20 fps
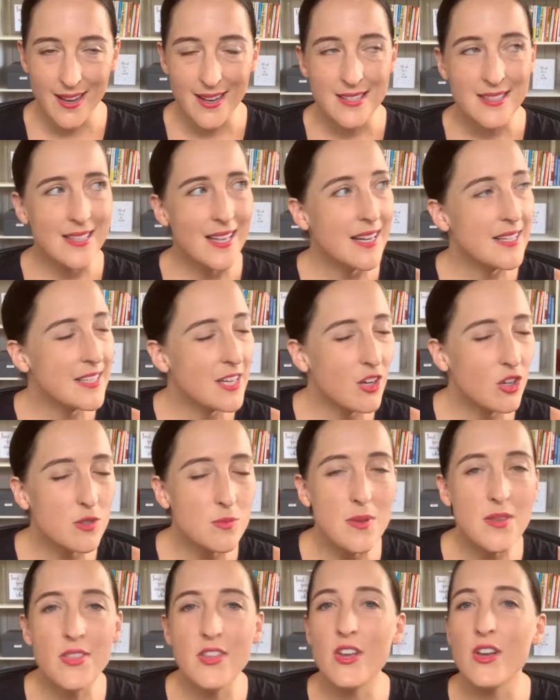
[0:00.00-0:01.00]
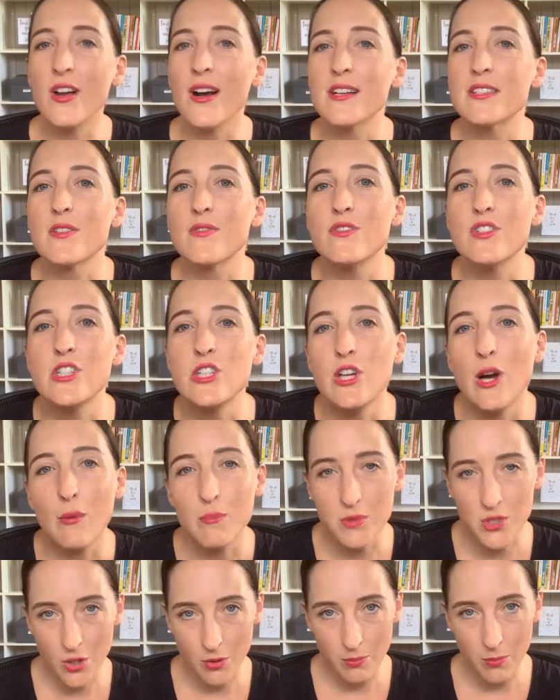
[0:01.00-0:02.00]
So that tells me that you guys have
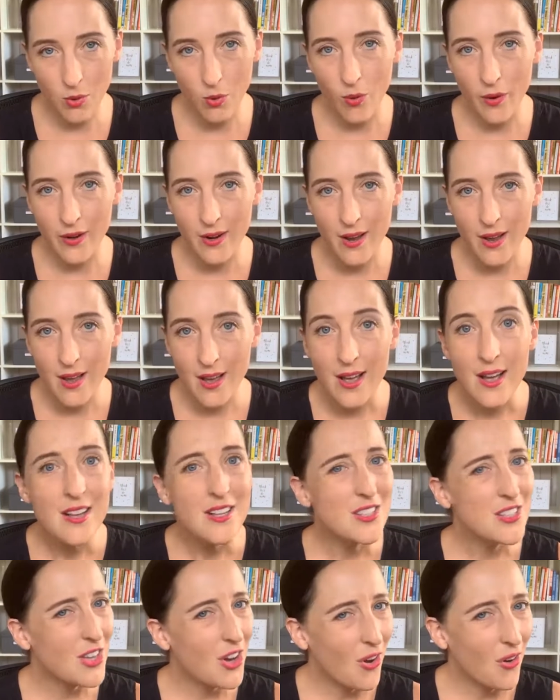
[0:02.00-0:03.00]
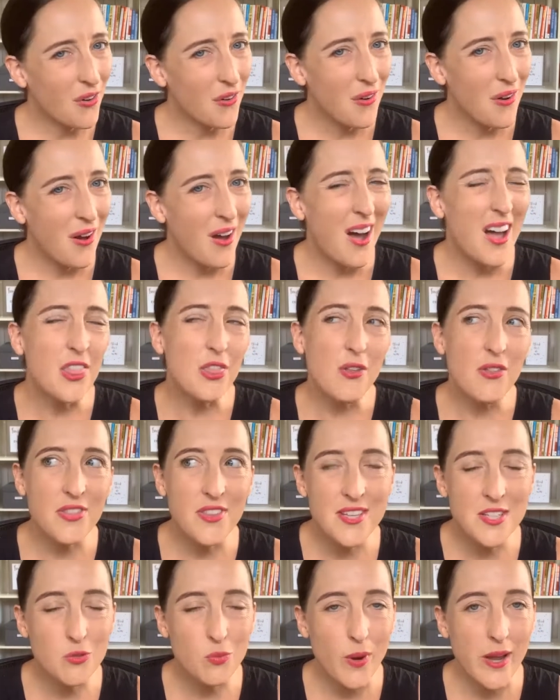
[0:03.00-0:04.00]
jumped on board. So I thought
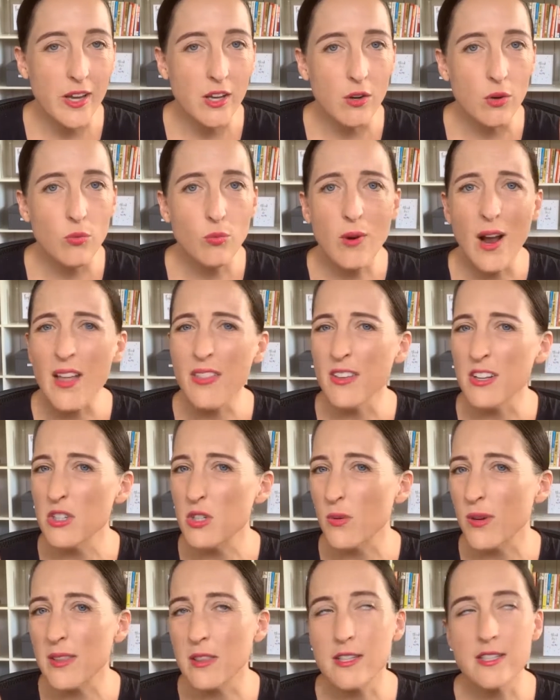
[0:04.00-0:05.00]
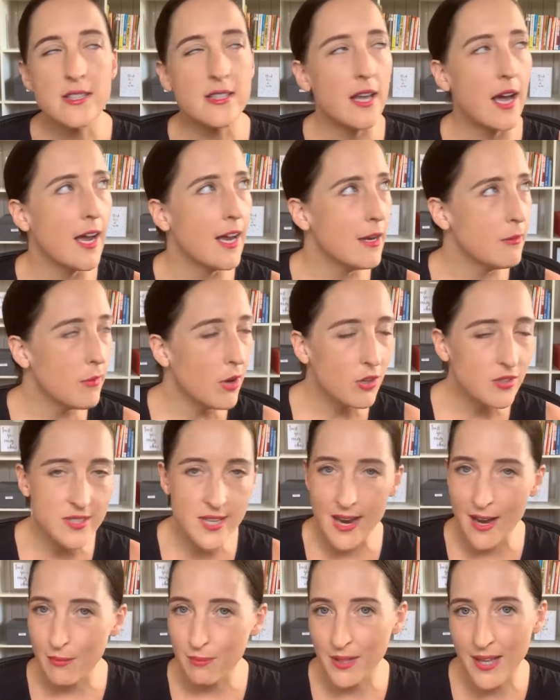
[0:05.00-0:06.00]
this week, rather than doing the same old
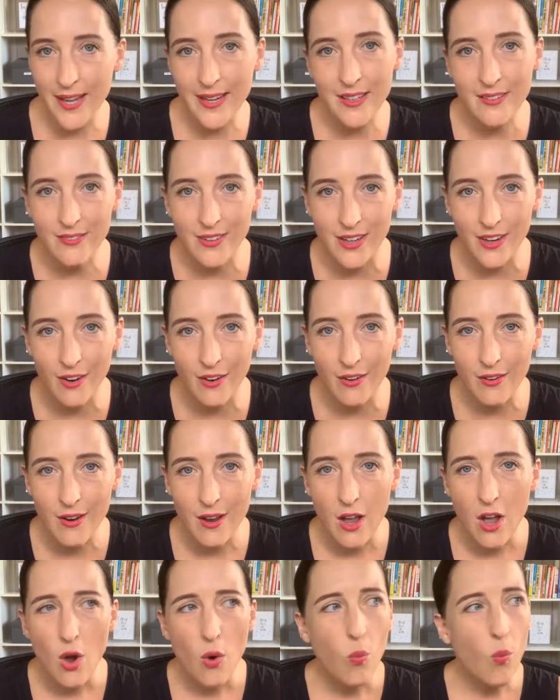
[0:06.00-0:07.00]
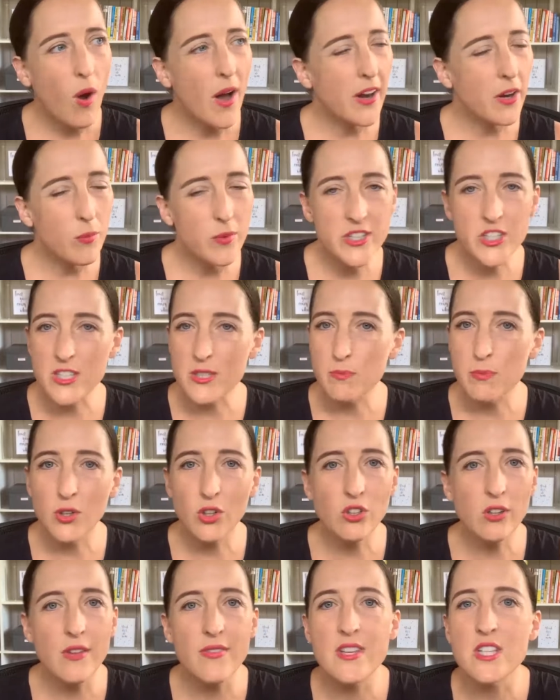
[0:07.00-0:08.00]
town planning video, why don't we just
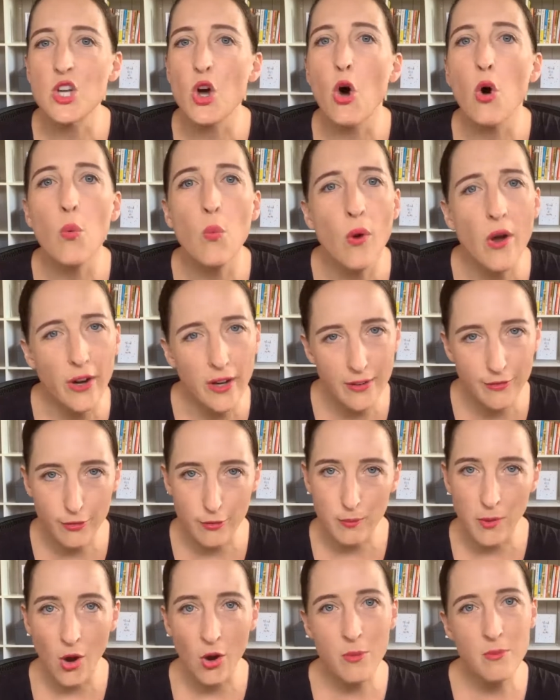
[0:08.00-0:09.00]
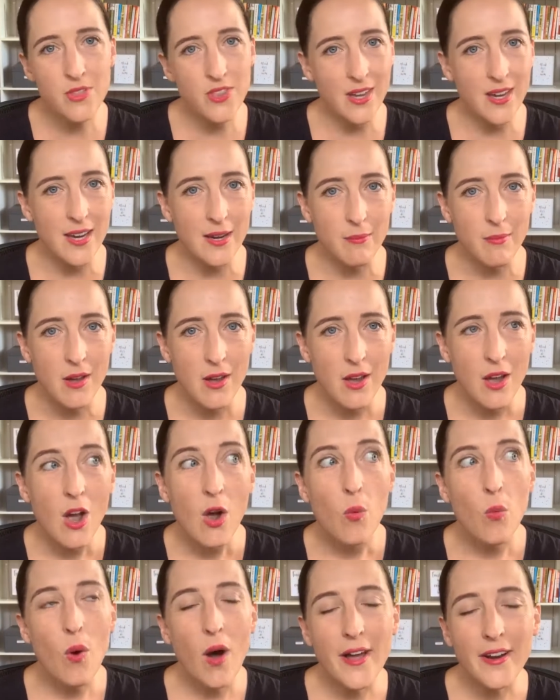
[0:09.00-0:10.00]
build on this whole working from home theme?
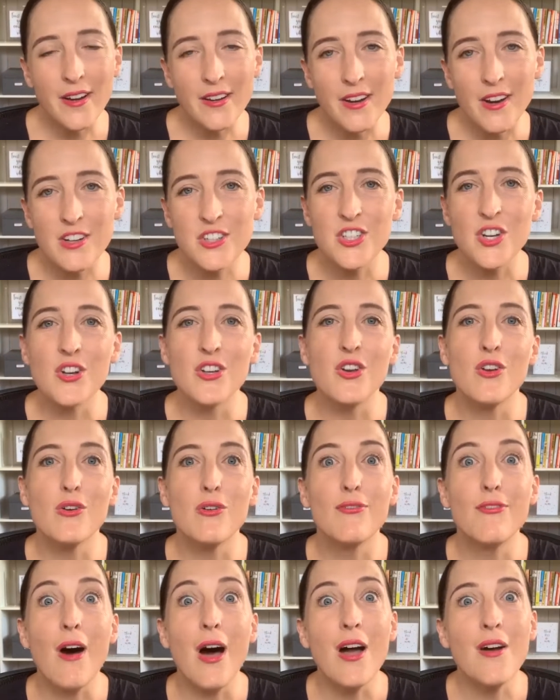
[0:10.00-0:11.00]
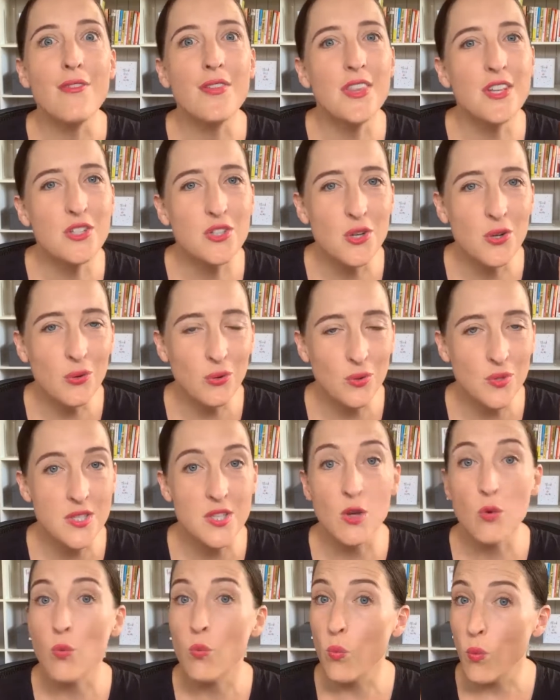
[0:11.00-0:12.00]
Why don't I show you 5 of the tools
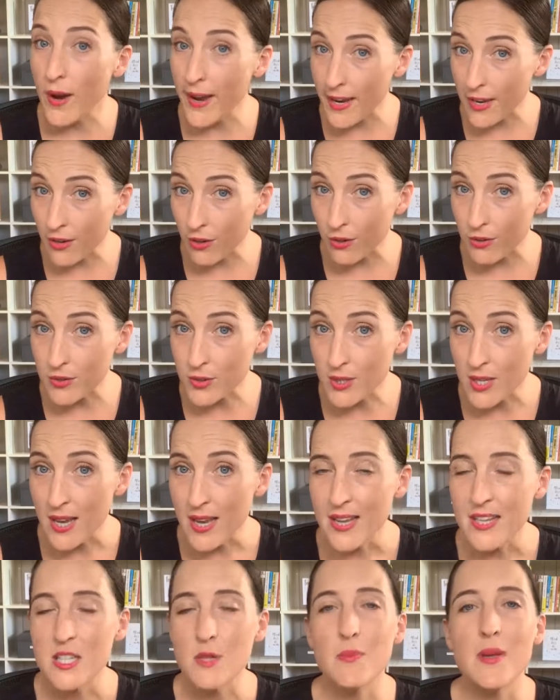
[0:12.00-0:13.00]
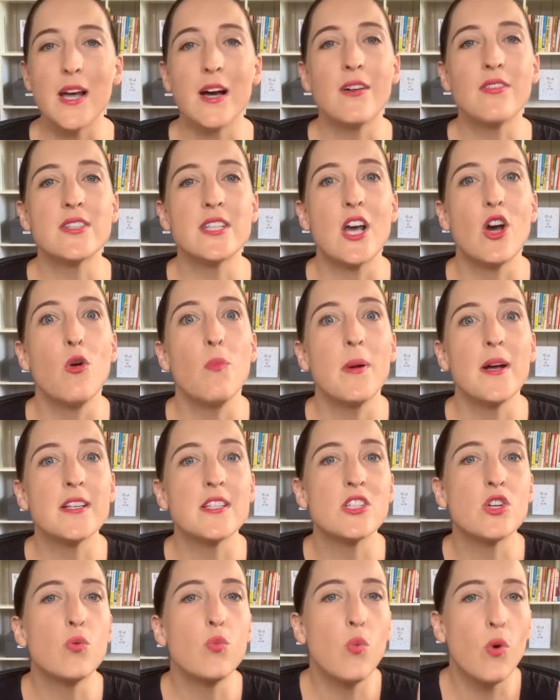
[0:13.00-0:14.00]
that we use to be able to help
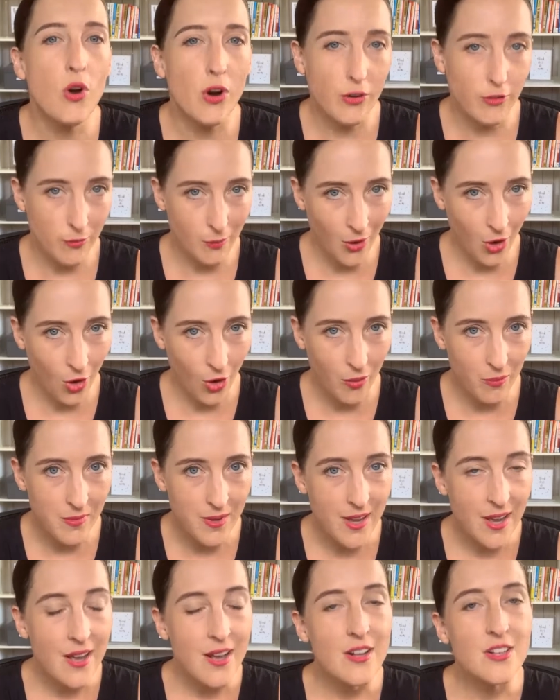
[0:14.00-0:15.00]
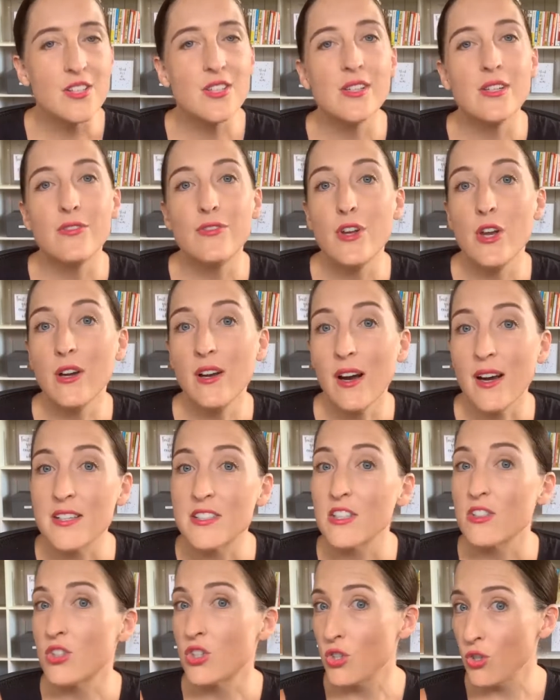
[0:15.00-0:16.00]
us to work from home? So that if you
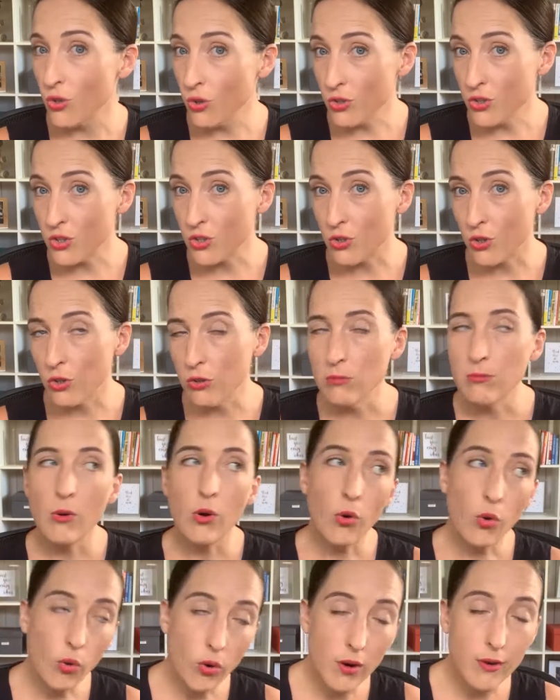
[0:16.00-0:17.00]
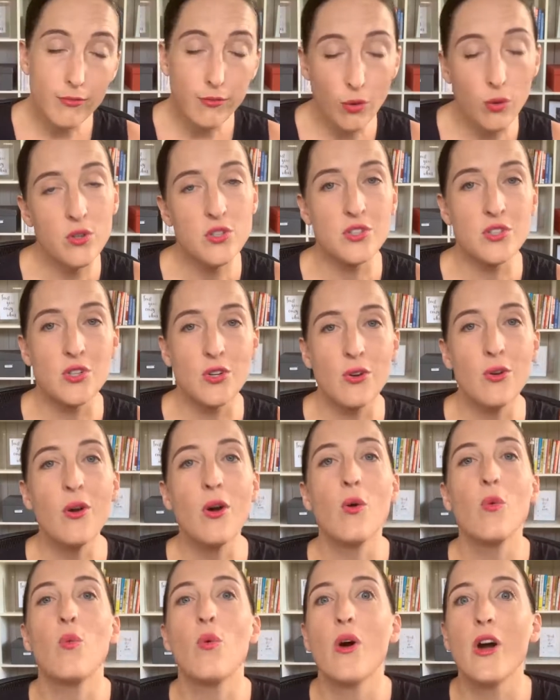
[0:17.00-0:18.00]
guys choose to, or are forced
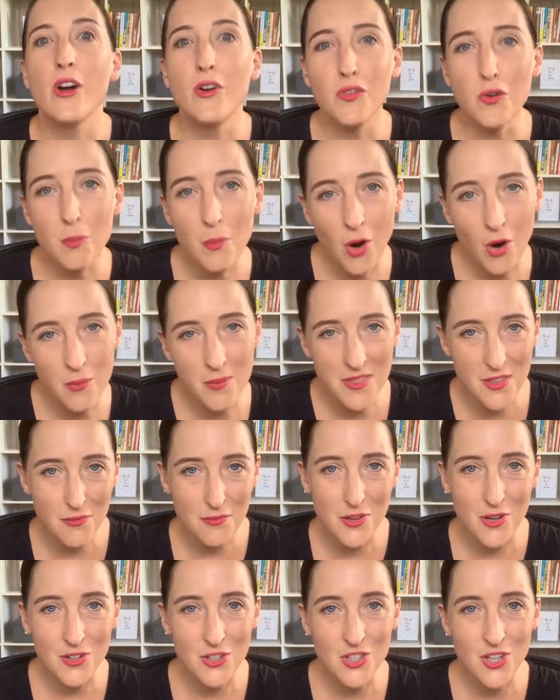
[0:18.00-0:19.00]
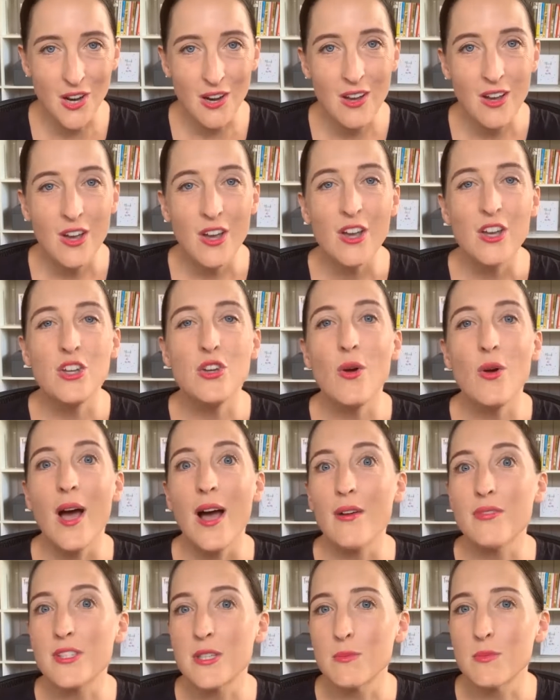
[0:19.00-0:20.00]
to, work from home in the future, you
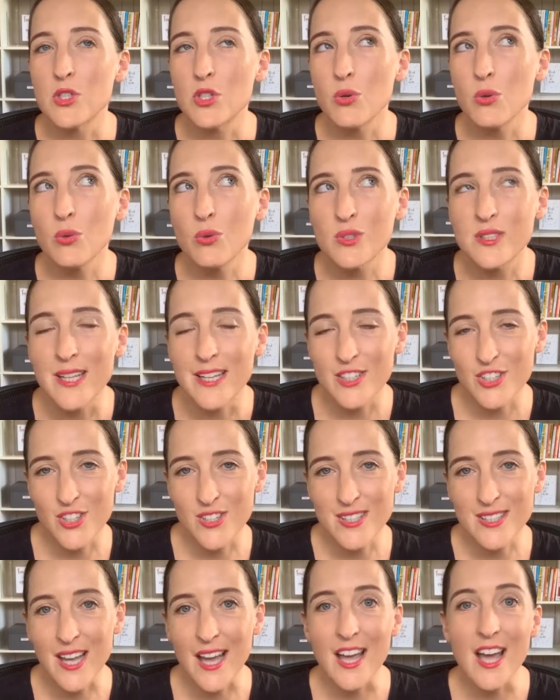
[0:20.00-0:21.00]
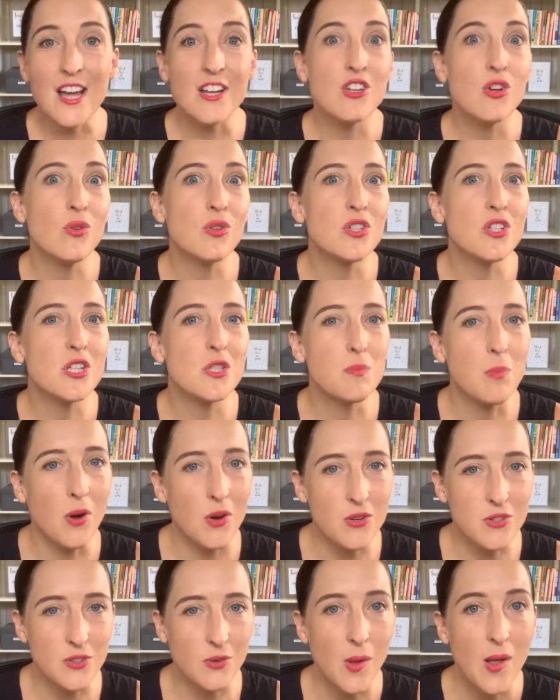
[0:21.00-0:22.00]
have some tools, let's just say, at your
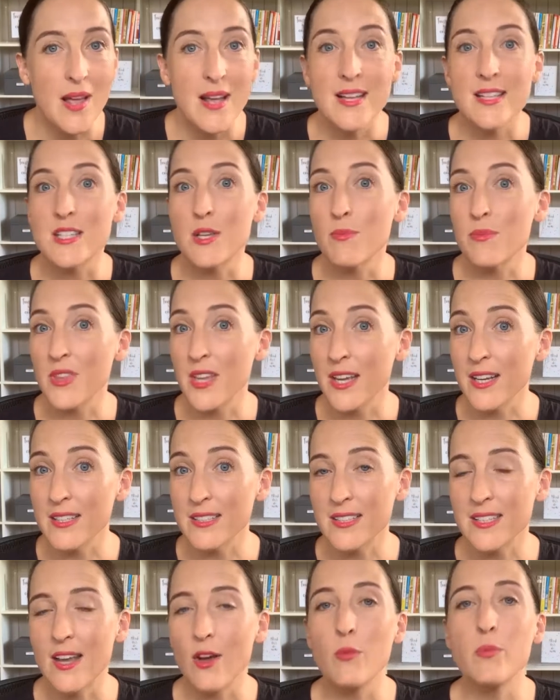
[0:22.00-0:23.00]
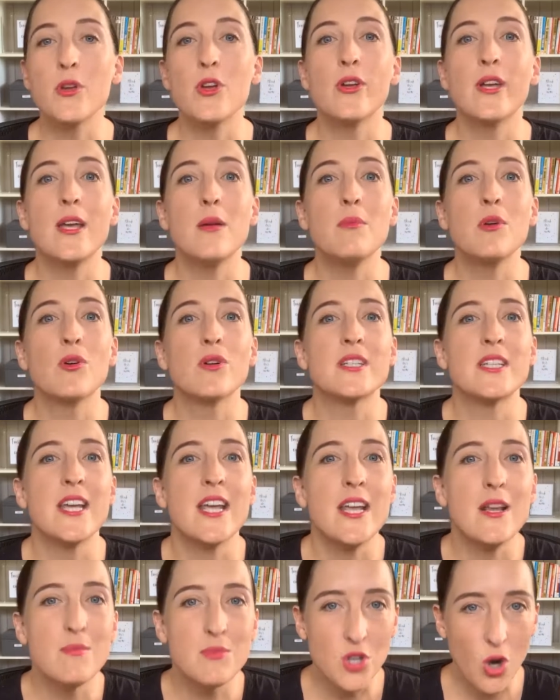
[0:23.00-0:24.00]
disposal. Some things to help you keep your
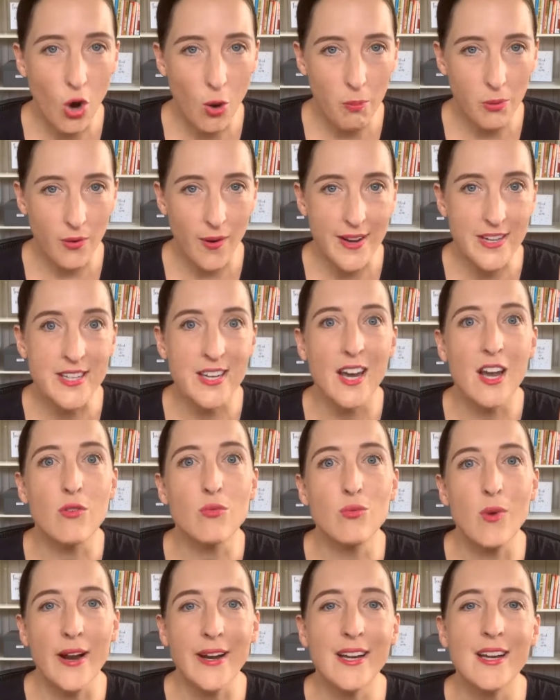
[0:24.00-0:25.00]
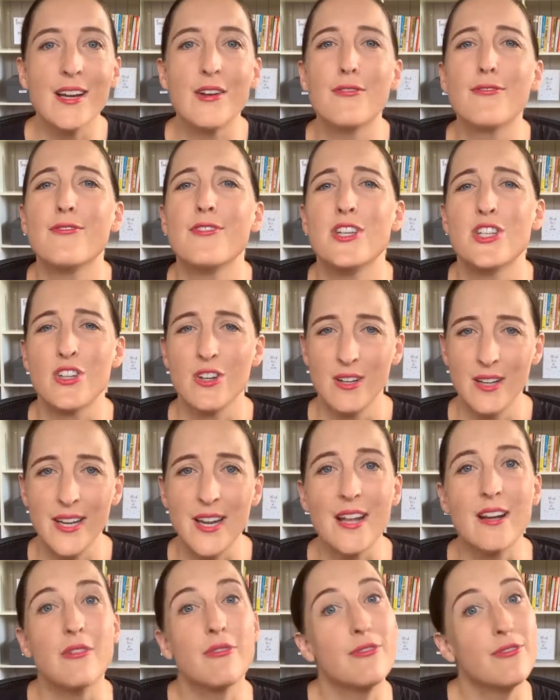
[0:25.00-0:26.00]
teams operating and running efficiently
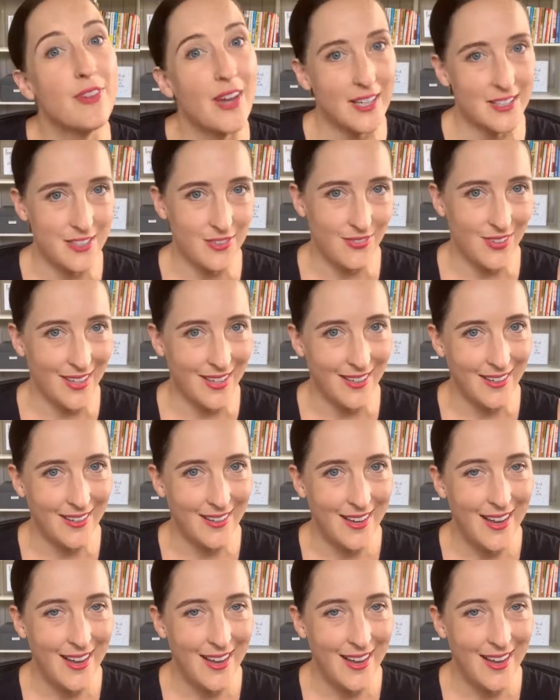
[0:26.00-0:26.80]
and effectively.